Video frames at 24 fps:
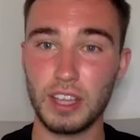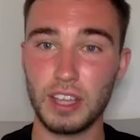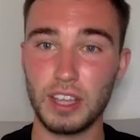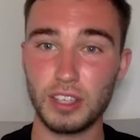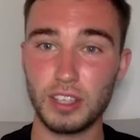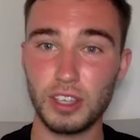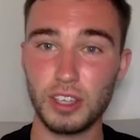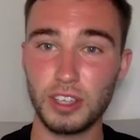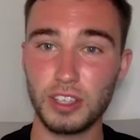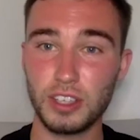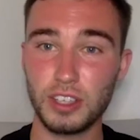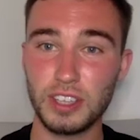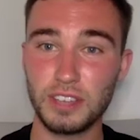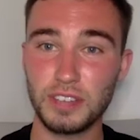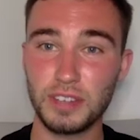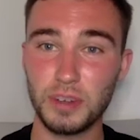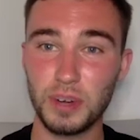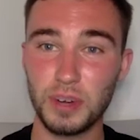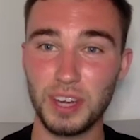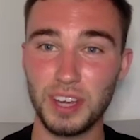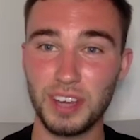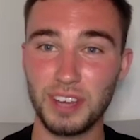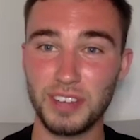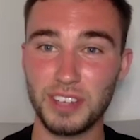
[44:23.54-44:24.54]
exclusives you
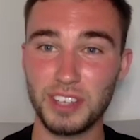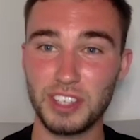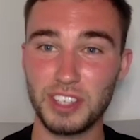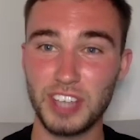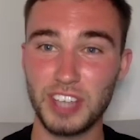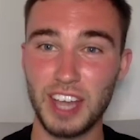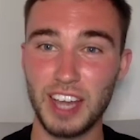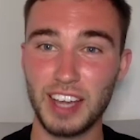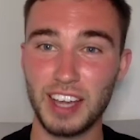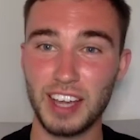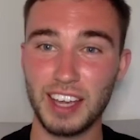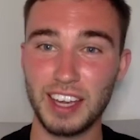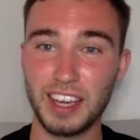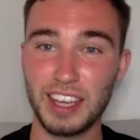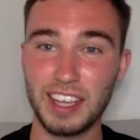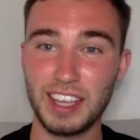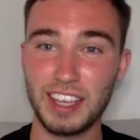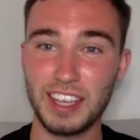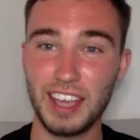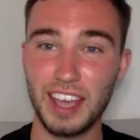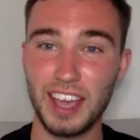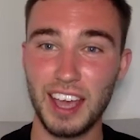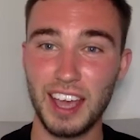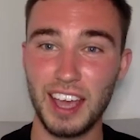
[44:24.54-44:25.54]
want to give us, Jack?
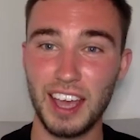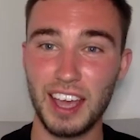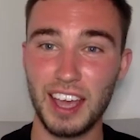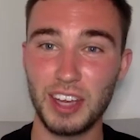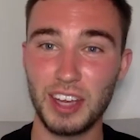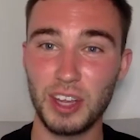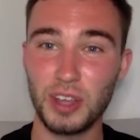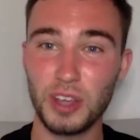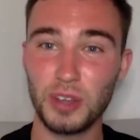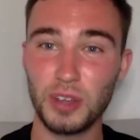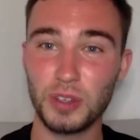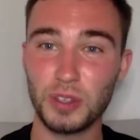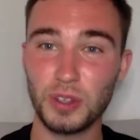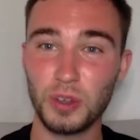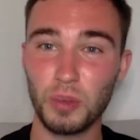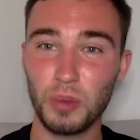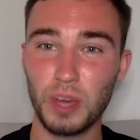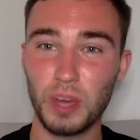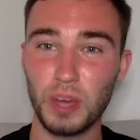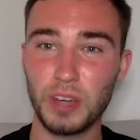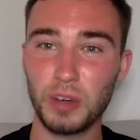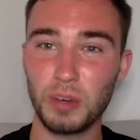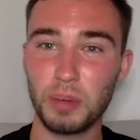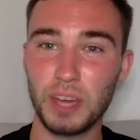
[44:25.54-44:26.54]
Any news on
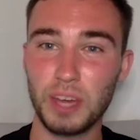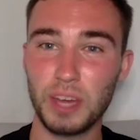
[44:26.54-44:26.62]
when you'll be